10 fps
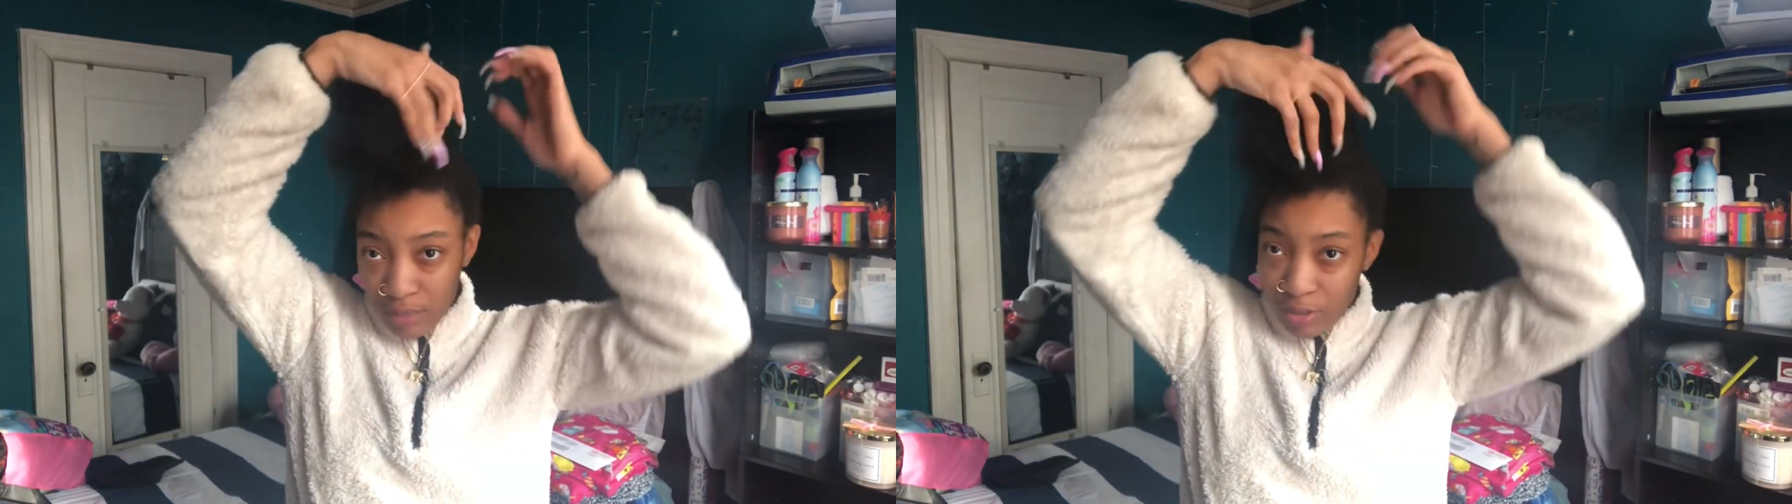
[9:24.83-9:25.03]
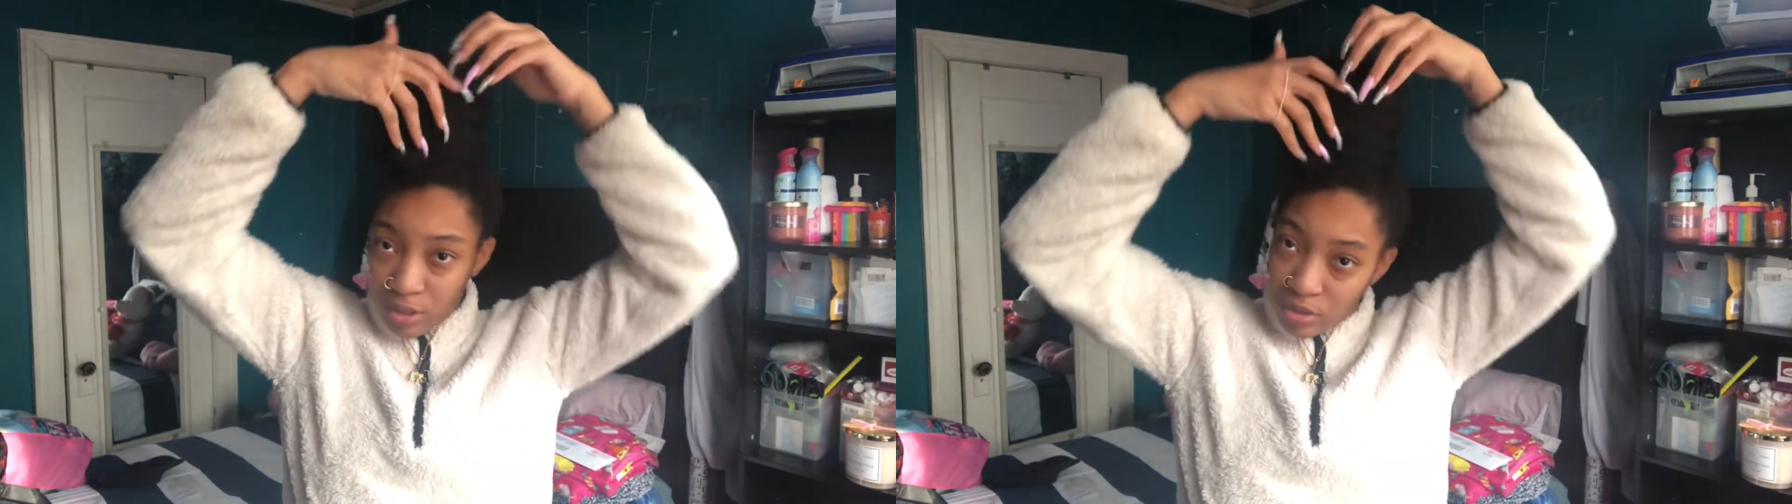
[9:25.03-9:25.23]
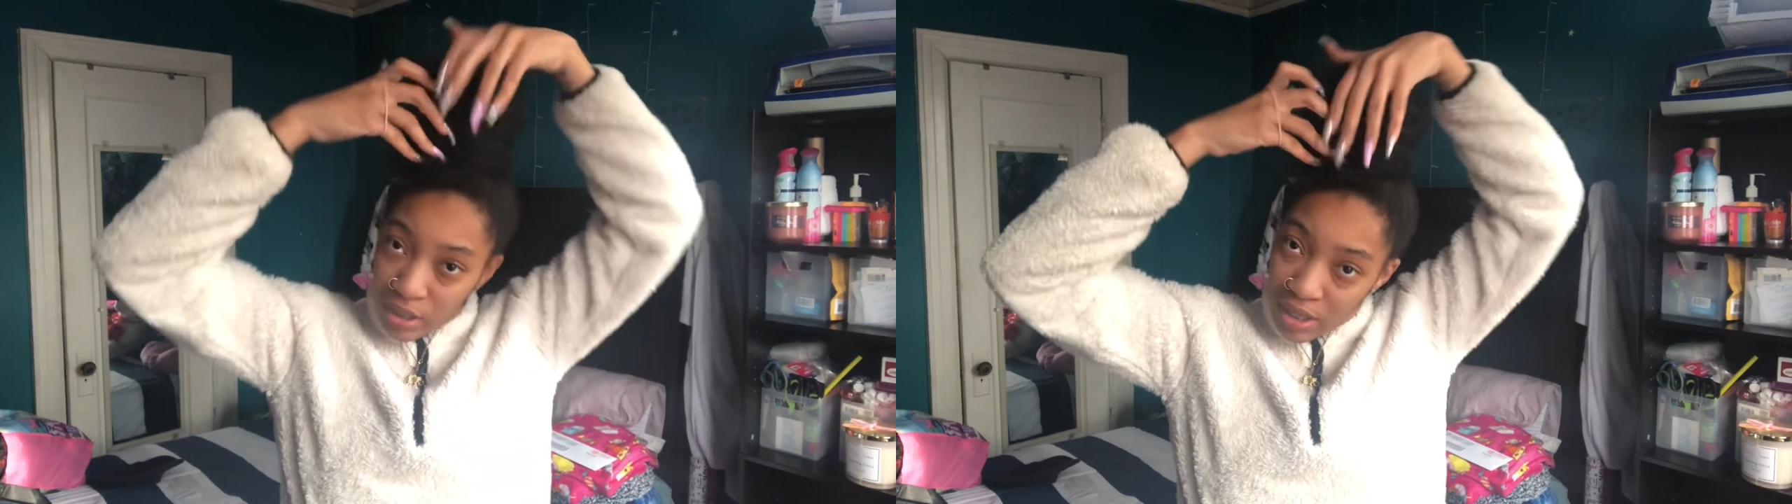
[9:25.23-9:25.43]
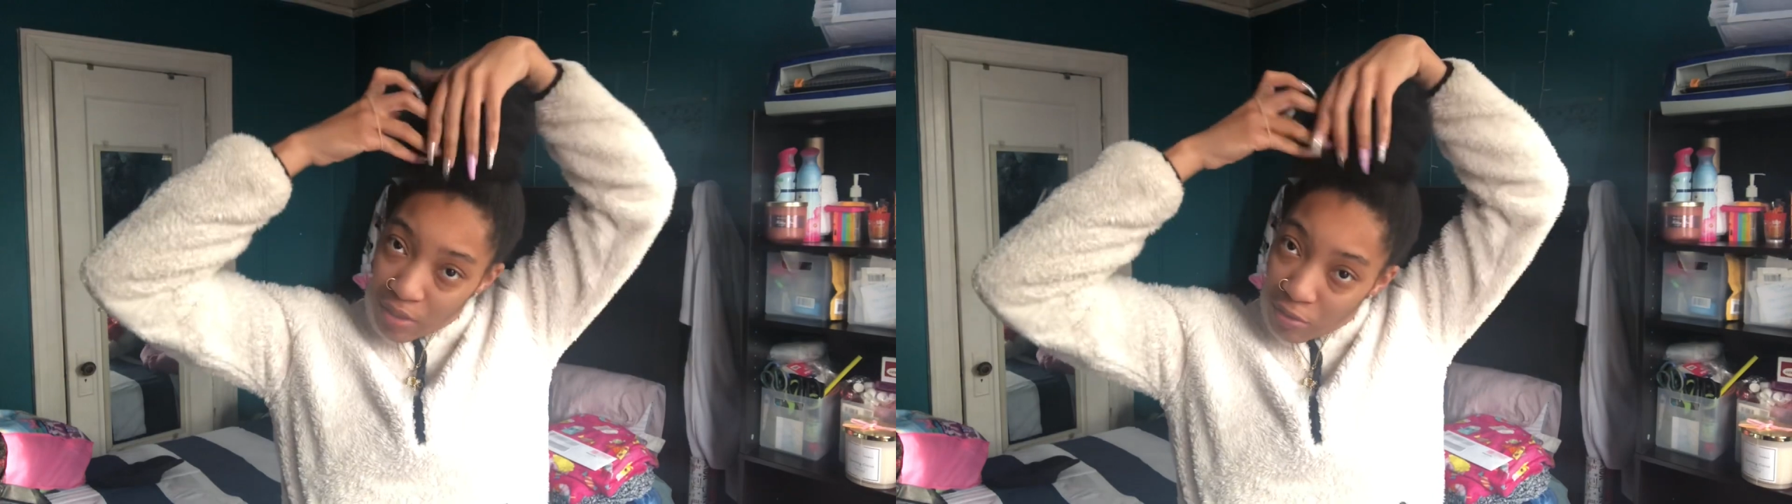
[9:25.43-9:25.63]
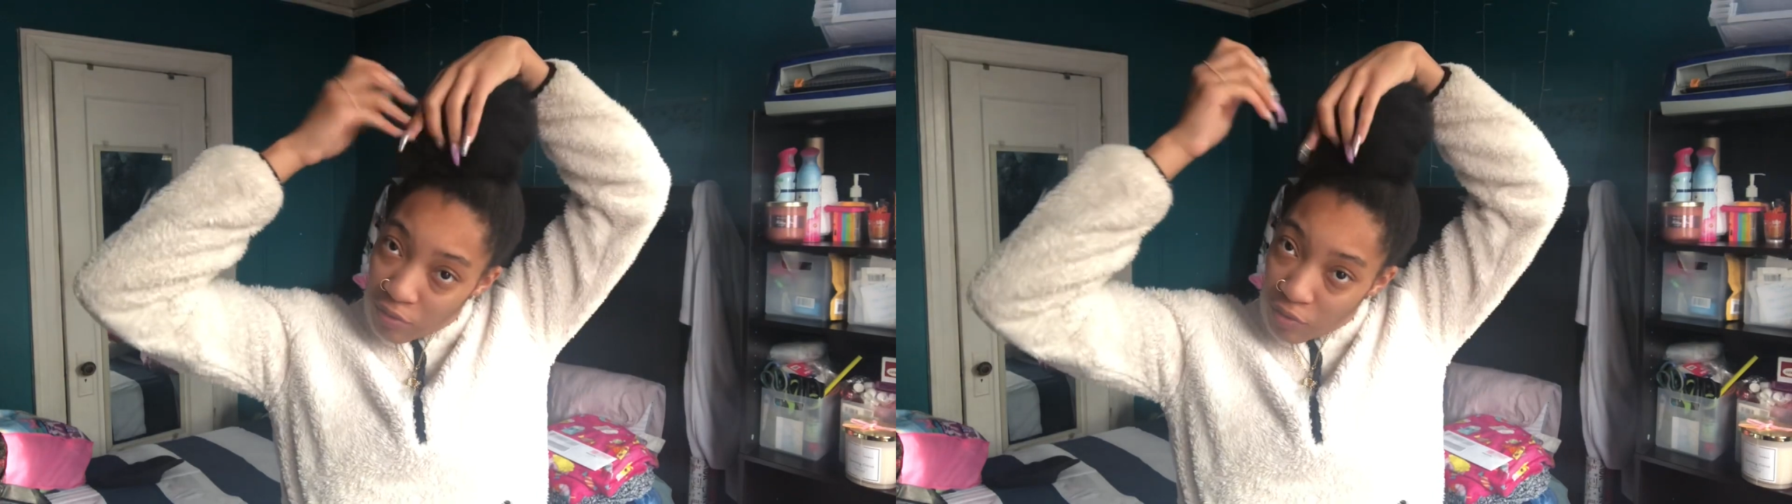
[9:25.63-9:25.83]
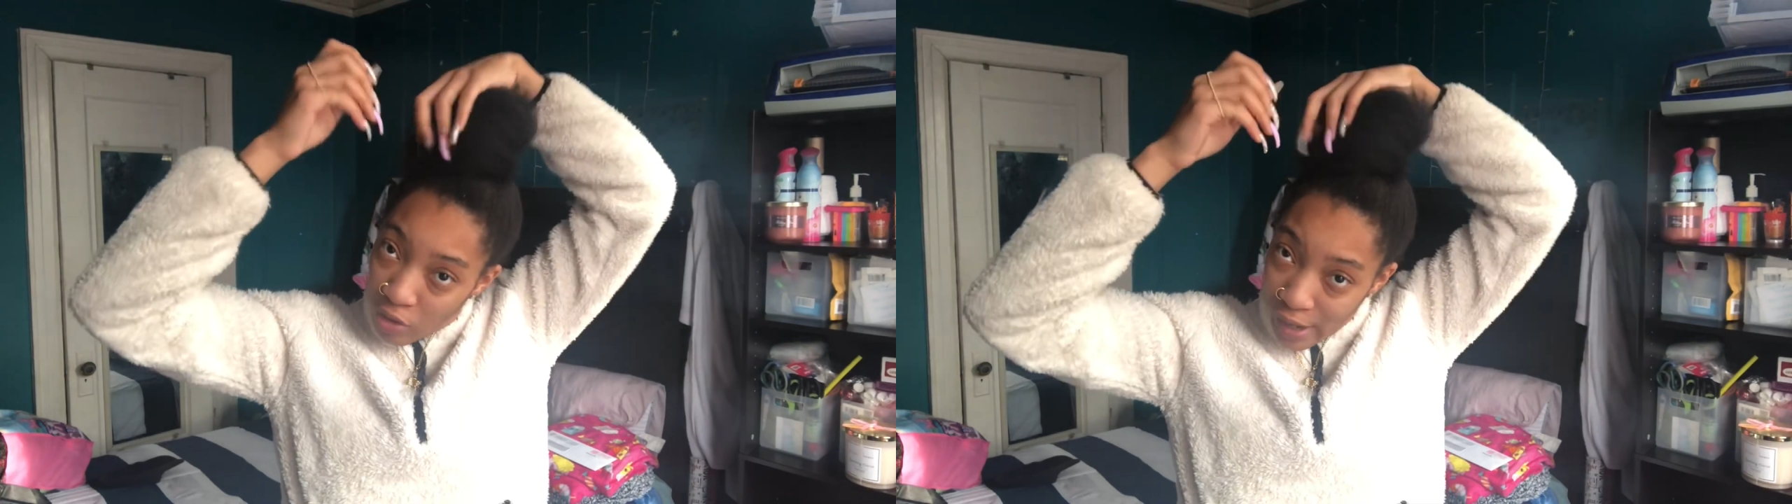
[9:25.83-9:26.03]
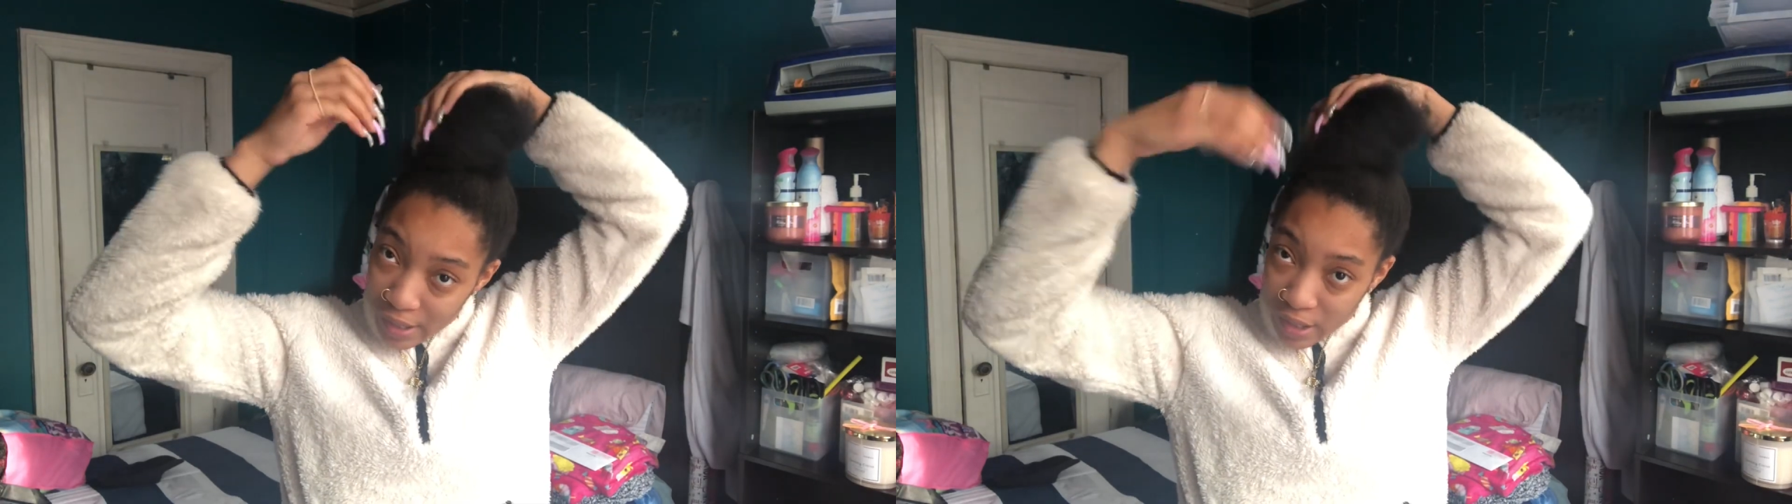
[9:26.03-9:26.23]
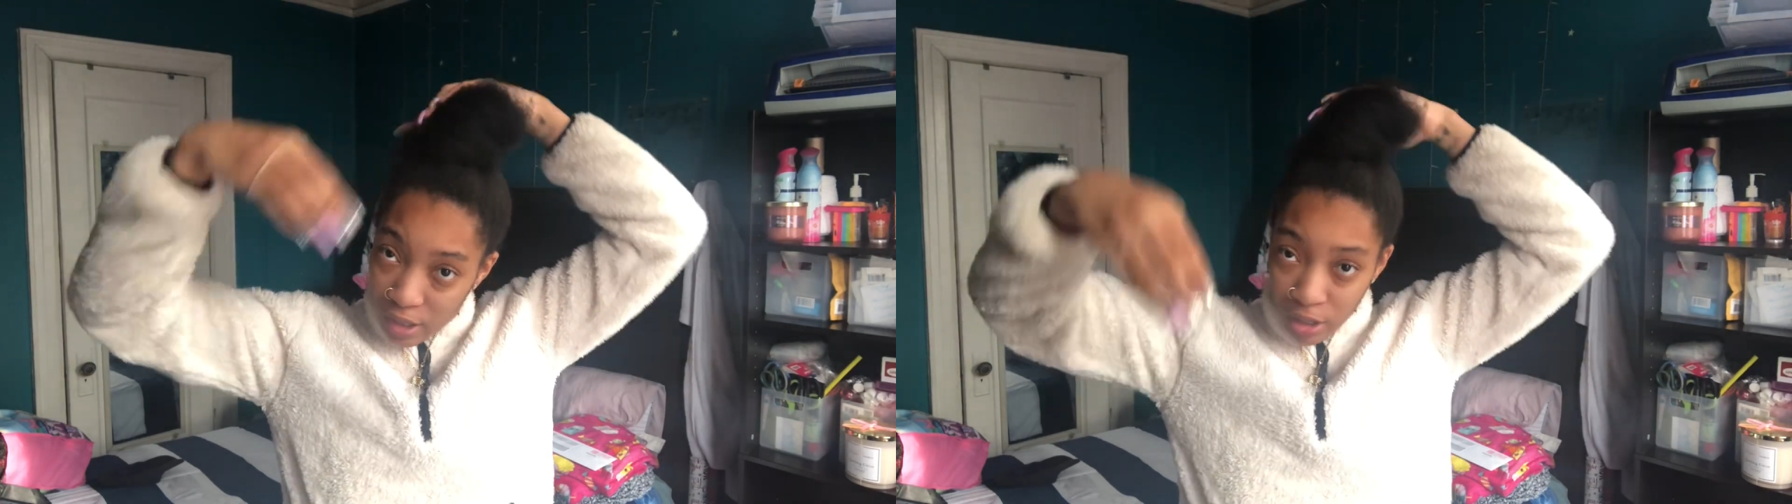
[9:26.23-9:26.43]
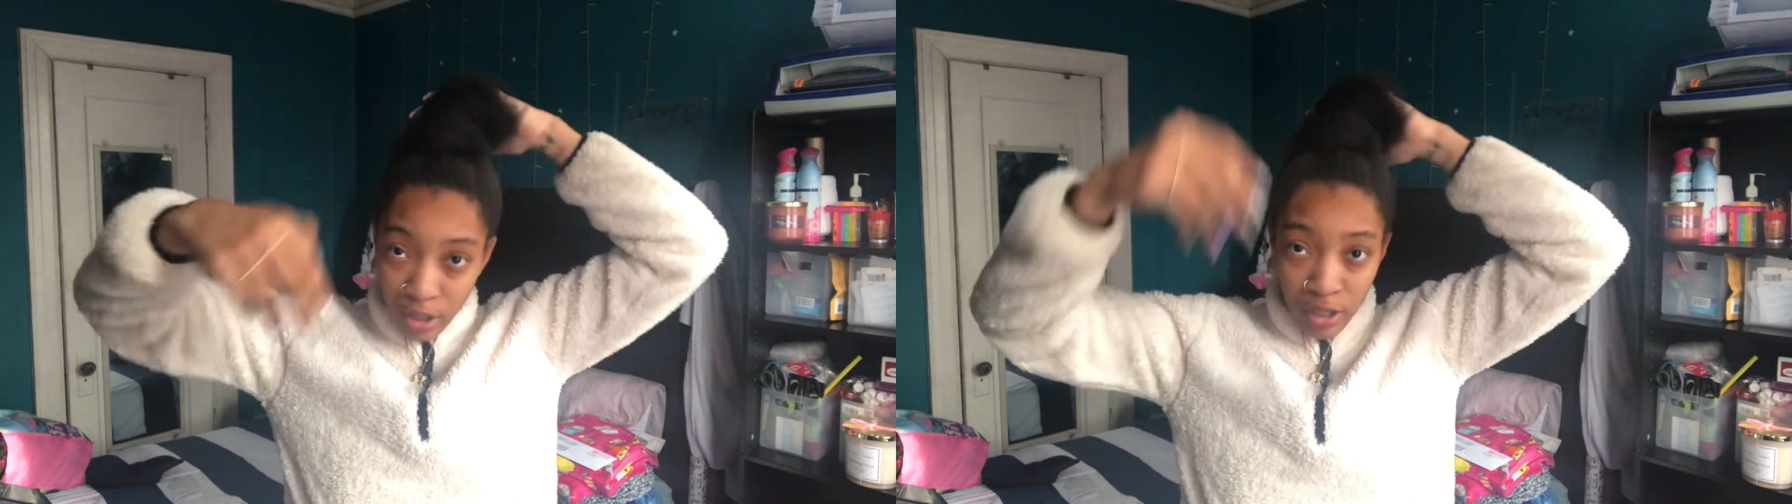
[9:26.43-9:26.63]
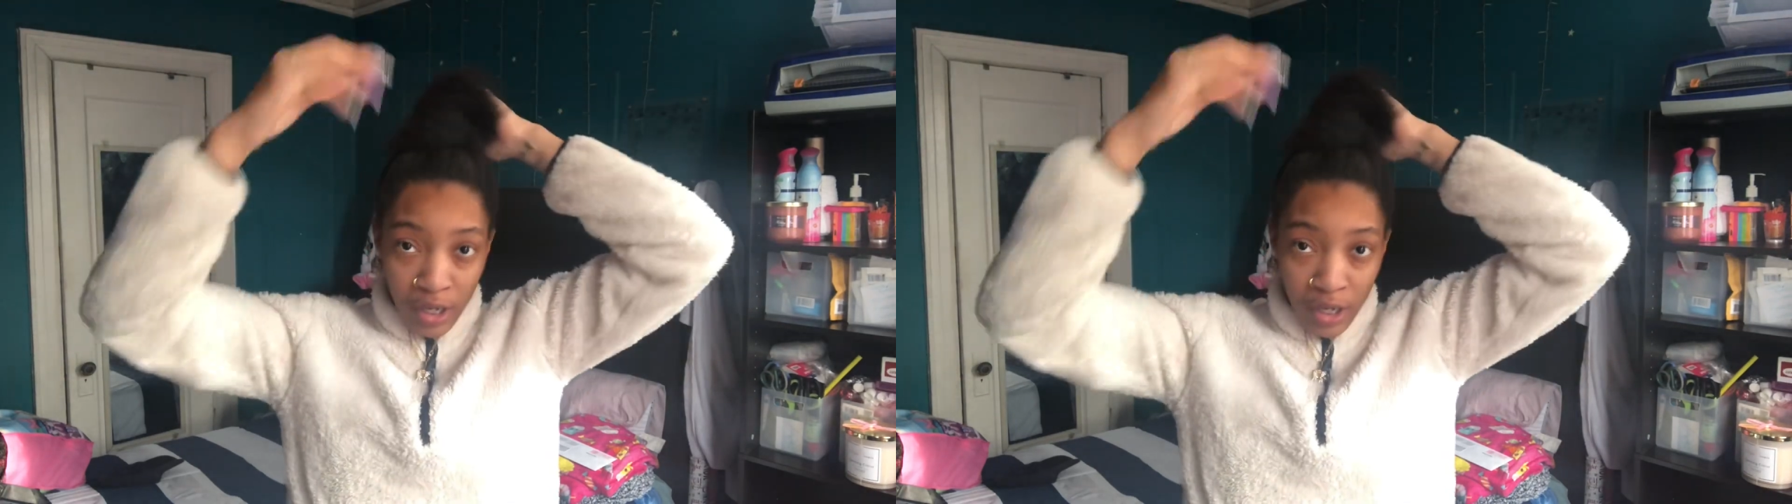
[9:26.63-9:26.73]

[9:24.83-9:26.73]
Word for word: of the toys out before I get her.